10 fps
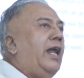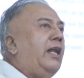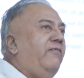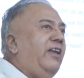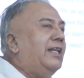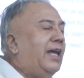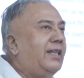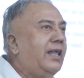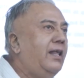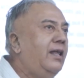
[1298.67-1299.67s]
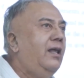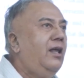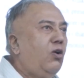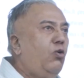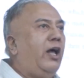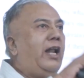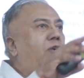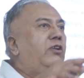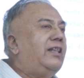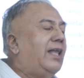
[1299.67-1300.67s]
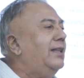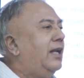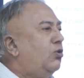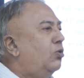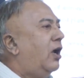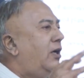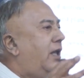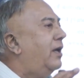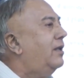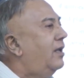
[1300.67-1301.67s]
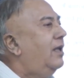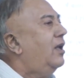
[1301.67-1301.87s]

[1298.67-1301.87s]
go around the sun and do not go around the earth.